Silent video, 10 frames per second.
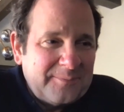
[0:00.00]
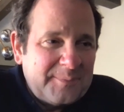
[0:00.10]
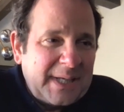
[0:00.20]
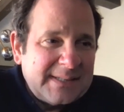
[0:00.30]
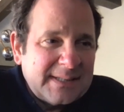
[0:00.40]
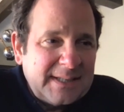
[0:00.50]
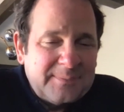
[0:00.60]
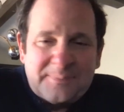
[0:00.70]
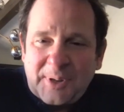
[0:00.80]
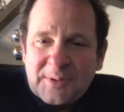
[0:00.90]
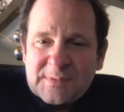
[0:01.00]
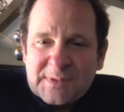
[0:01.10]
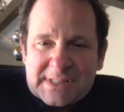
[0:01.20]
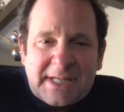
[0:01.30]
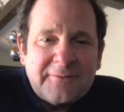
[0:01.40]
basically, Post
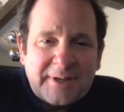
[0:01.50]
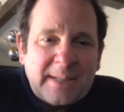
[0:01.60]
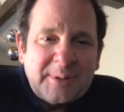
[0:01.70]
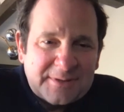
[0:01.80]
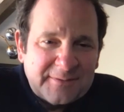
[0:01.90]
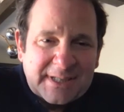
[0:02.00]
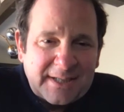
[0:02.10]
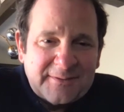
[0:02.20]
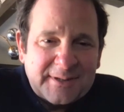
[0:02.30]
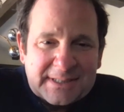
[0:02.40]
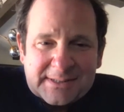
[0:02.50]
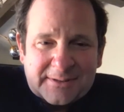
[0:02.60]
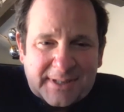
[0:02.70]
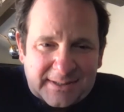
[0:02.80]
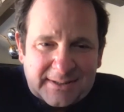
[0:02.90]
was never able to recover, and so
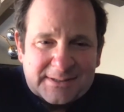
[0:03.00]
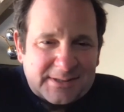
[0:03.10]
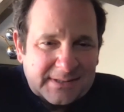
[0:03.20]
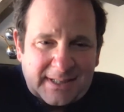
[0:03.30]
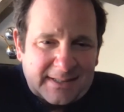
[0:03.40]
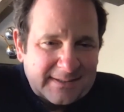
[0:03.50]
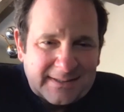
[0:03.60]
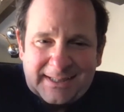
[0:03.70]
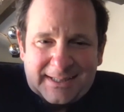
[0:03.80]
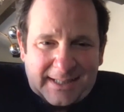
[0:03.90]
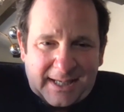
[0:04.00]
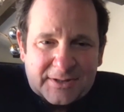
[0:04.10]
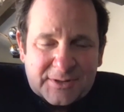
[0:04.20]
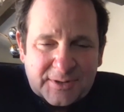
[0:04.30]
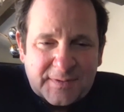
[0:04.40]
Kellogg's just kind
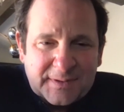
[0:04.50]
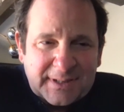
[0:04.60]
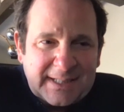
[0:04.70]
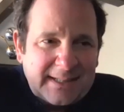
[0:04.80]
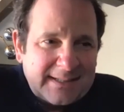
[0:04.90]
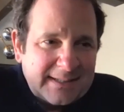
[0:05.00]
of took the lead.